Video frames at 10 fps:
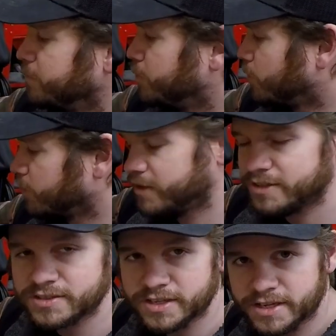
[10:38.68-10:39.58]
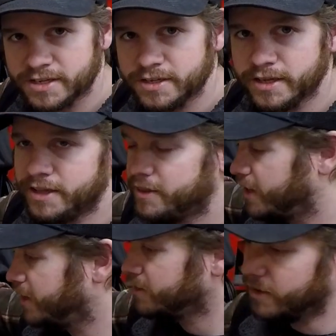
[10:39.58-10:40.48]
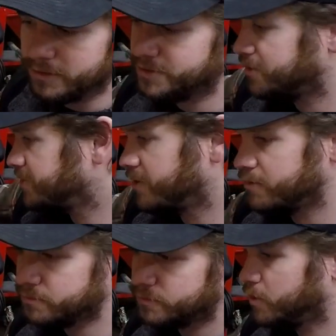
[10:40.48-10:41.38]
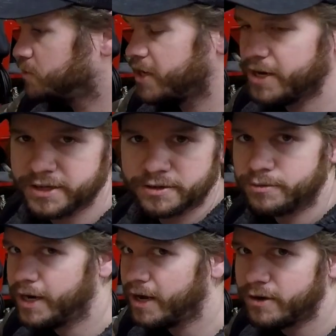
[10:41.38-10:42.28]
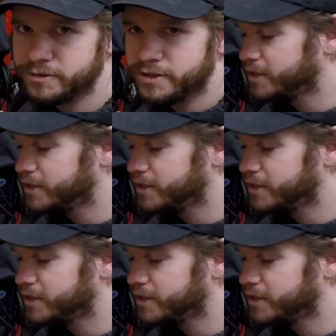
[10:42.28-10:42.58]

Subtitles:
pour this in, and then I'll just start rotating it around,